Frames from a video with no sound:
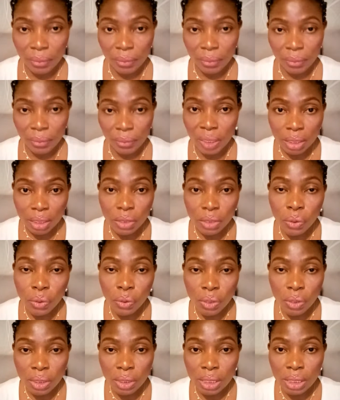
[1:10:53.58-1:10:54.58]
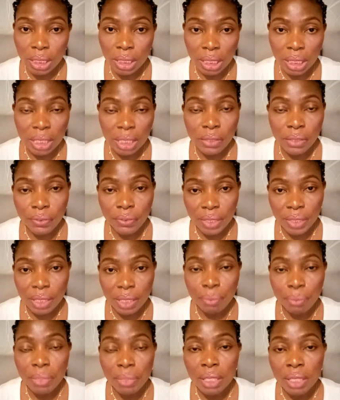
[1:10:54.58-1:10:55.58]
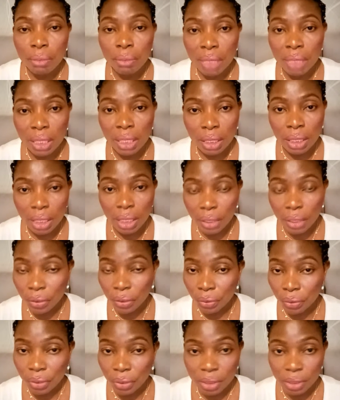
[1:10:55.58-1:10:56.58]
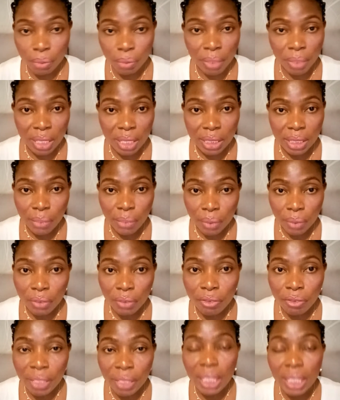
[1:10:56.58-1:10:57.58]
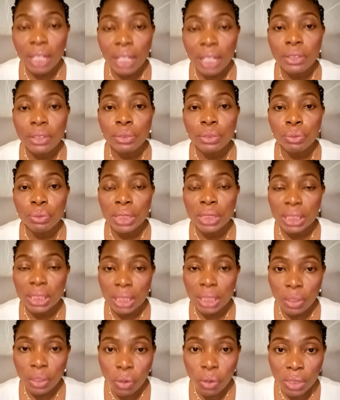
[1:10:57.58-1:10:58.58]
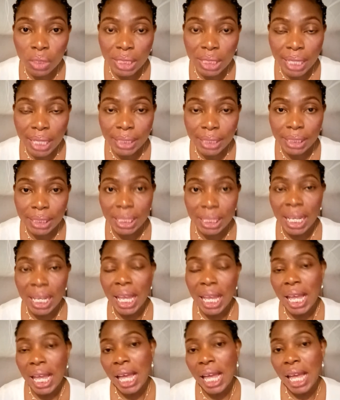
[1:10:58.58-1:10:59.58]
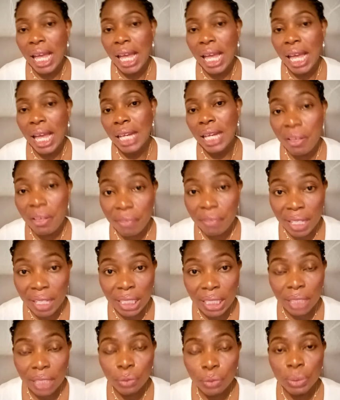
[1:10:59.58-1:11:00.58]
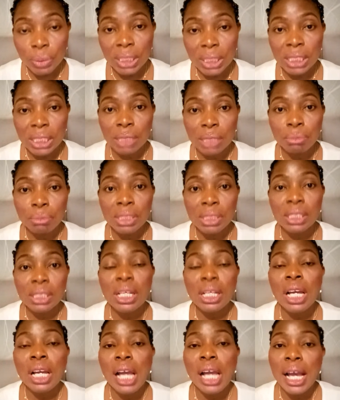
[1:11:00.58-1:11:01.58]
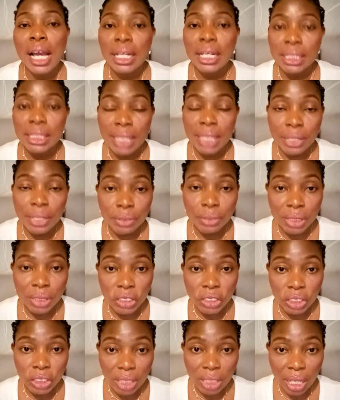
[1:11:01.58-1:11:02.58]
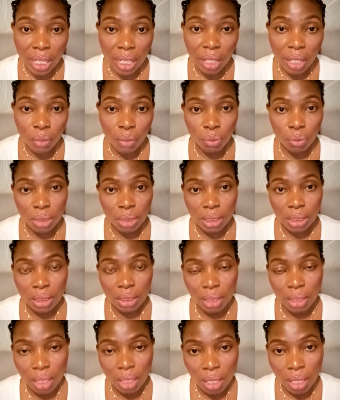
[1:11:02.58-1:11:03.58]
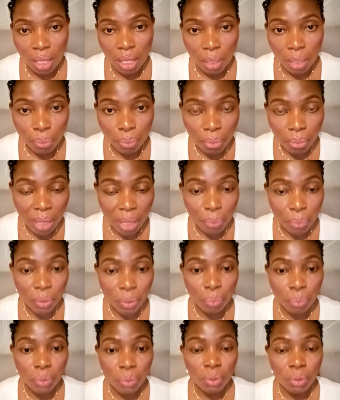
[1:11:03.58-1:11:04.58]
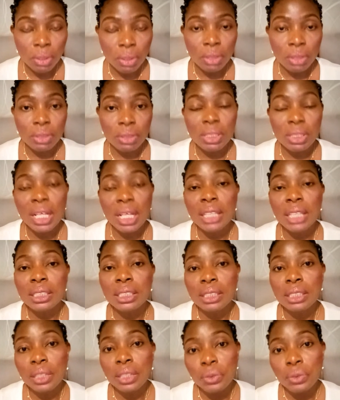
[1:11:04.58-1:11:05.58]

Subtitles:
this whole sickness of a thing make me dey curious. Sometimes I want to find out wetin dey cause that thing, and if I find out wetin e be, I decide to dey share with my people, so that they go